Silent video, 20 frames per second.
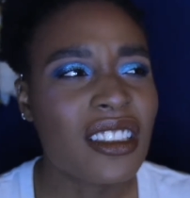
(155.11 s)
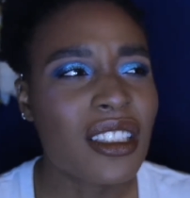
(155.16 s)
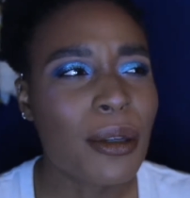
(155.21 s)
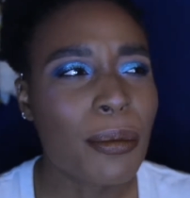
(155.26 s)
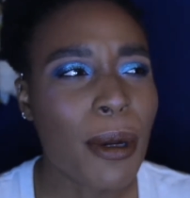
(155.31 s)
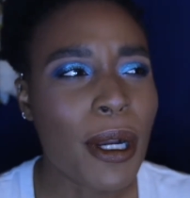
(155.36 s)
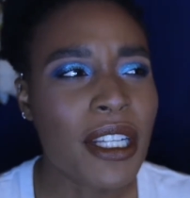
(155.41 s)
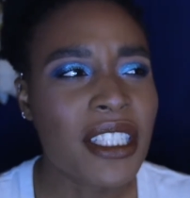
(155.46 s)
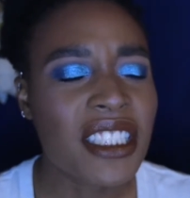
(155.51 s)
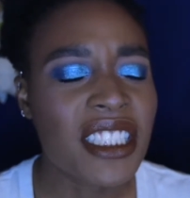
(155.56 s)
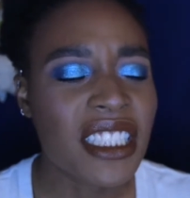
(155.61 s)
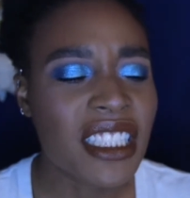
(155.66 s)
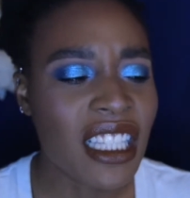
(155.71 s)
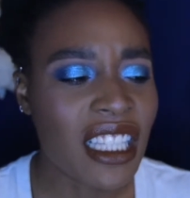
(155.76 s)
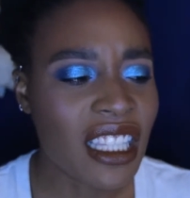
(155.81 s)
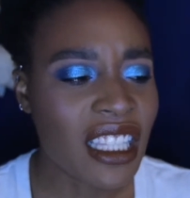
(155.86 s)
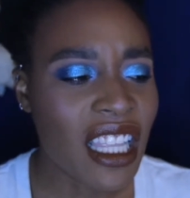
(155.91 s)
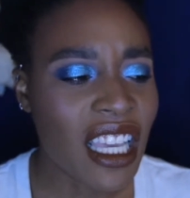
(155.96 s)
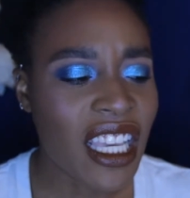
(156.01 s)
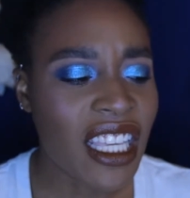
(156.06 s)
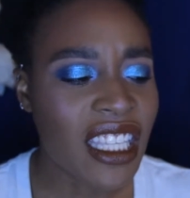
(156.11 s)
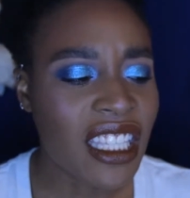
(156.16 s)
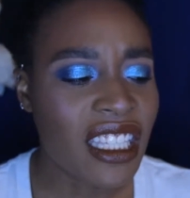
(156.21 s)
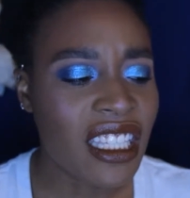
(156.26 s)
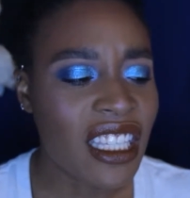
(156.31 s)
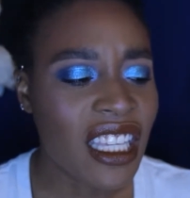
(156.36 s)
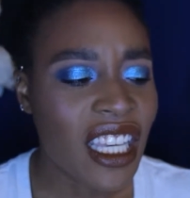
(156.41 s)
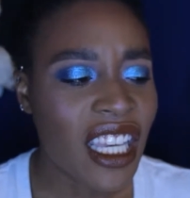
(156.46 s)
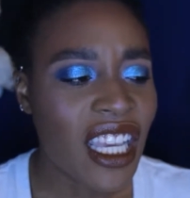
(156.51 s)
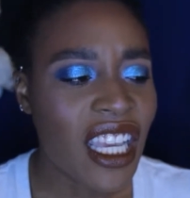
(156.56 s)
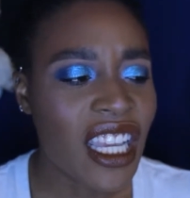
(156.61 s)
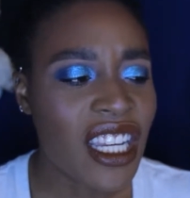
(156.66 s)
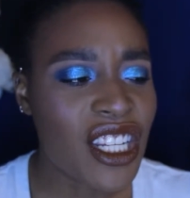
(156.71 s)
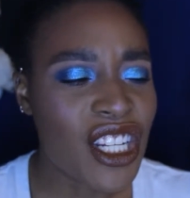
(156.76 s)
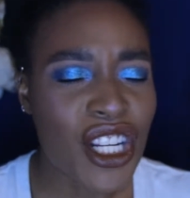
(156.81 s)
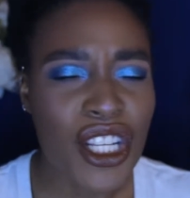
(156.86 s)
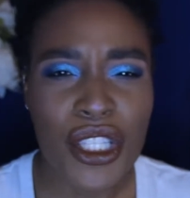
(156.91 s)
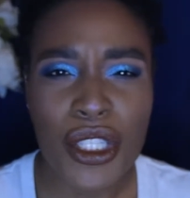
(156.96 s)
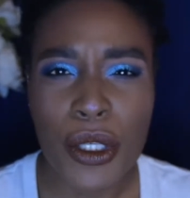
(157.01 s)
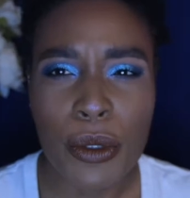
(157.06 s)
The person, like, and
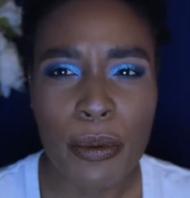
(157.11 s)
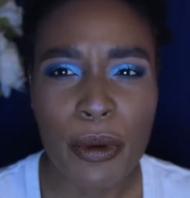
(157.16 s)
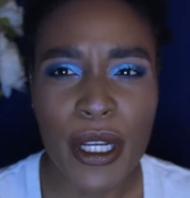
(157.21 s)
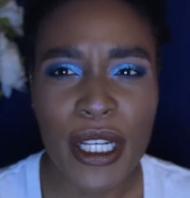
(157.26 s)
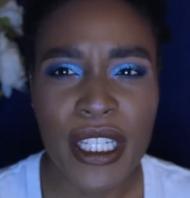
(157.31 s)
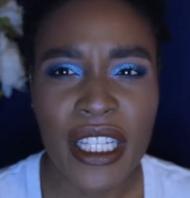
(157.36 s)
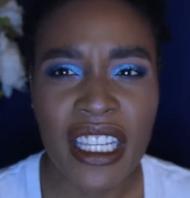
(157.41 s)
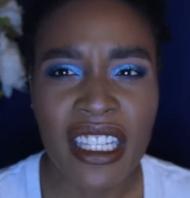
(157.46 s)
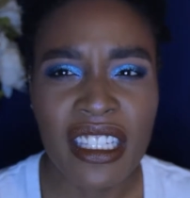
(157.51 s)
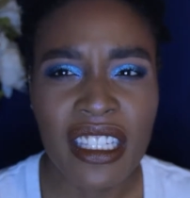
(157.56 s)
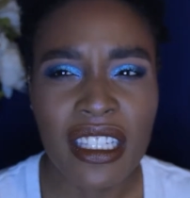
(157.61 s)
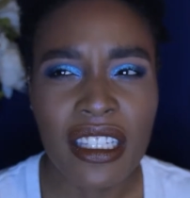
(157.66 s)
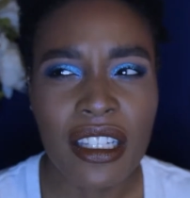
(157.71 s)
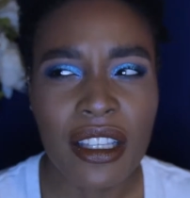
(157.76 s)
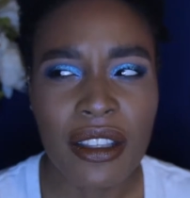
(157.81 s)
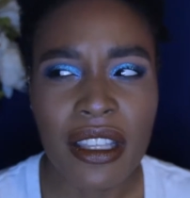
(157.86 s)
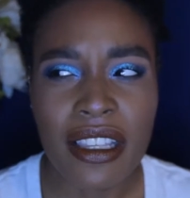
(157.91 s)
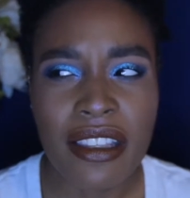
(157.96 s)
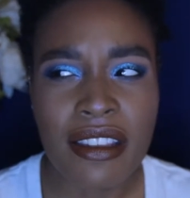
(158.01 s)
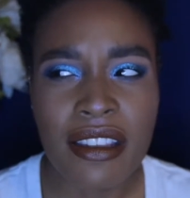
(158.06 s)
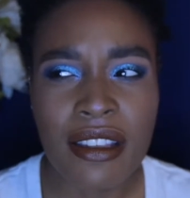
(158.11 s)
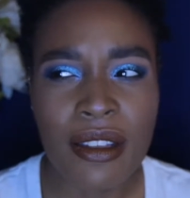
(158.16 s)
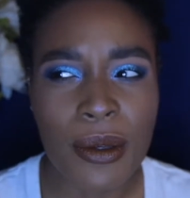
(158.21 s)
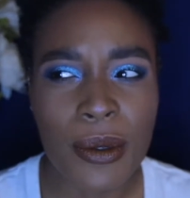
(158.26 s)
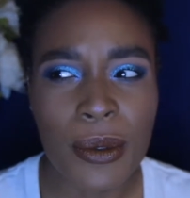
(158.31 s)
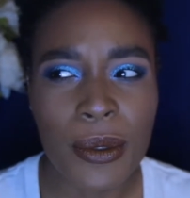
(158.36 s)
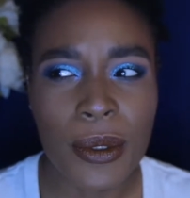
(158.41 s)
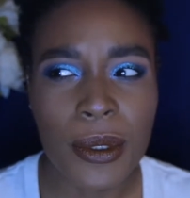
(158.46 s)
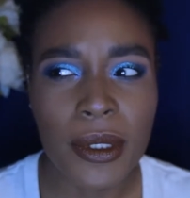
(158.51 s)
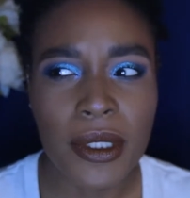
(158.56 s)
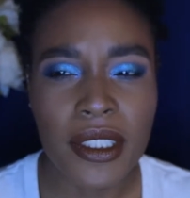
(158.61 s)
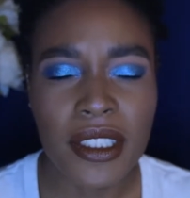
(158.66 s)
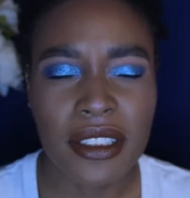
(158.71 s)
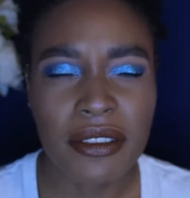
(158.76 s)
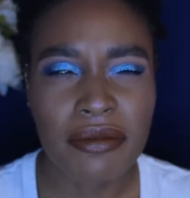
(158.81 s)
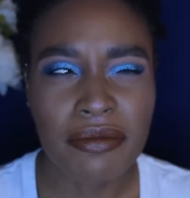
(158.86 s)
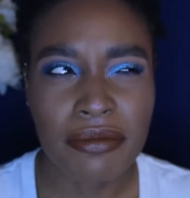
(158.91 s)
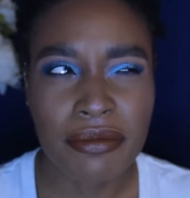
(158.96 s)
superintendent? No, that's schools.